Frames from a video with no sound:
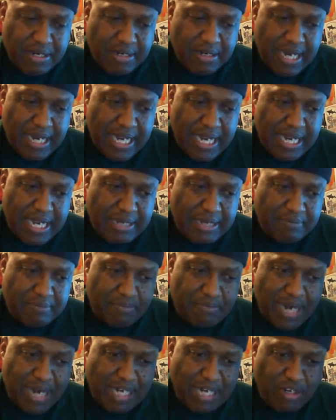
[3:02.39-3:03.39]

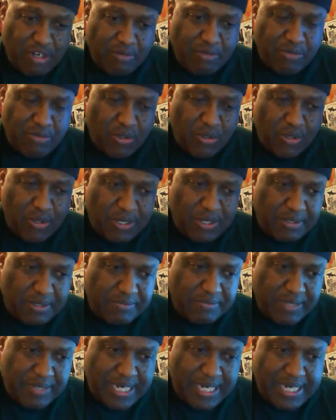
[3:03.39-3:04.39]
Probably a little more
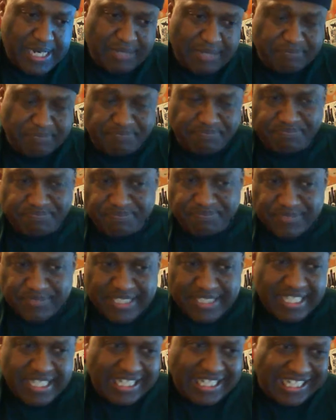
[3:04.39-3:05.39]

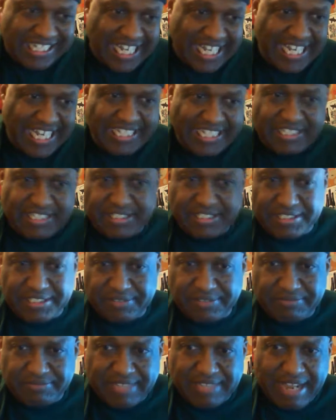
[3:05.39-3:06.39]
light
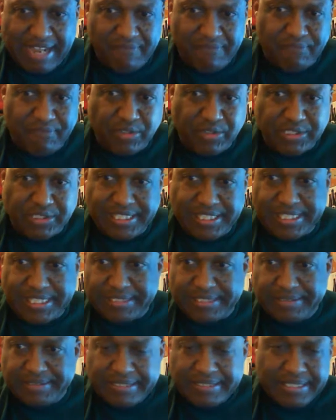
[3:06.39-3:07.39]
to not fully
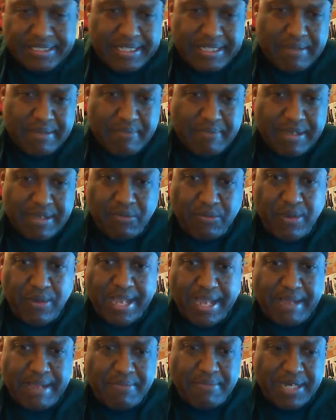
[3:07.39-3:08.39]

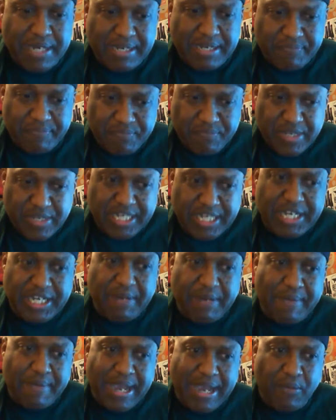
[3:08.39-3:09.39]
midway, but a good
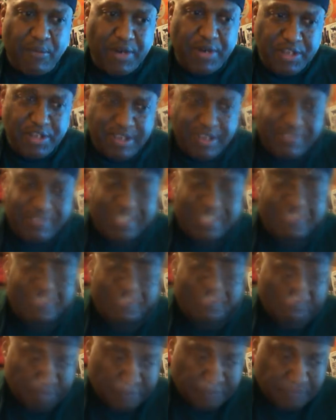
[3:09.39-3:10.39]
amount where you have that
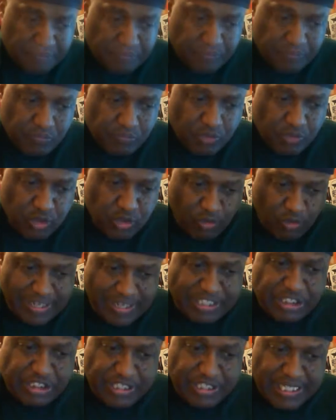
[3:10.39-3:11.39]
sensation.
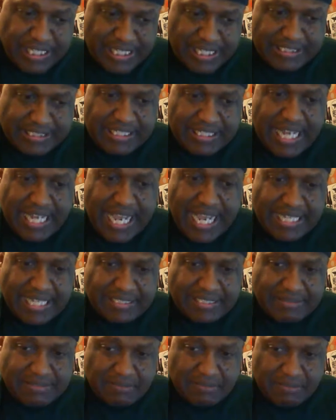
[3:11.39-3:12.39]
Duration does
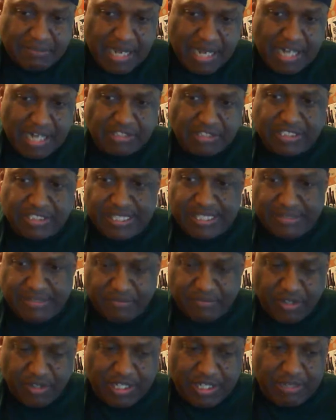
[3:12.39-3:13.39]
last moderately
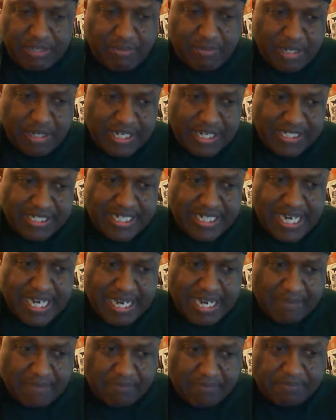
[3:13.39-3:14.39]
for a good period of
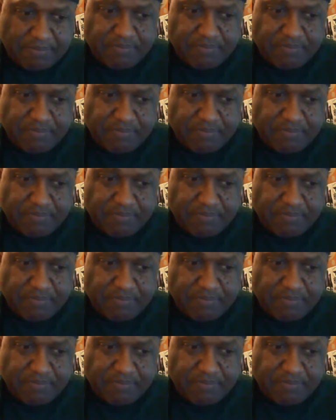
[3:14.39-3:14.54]
time.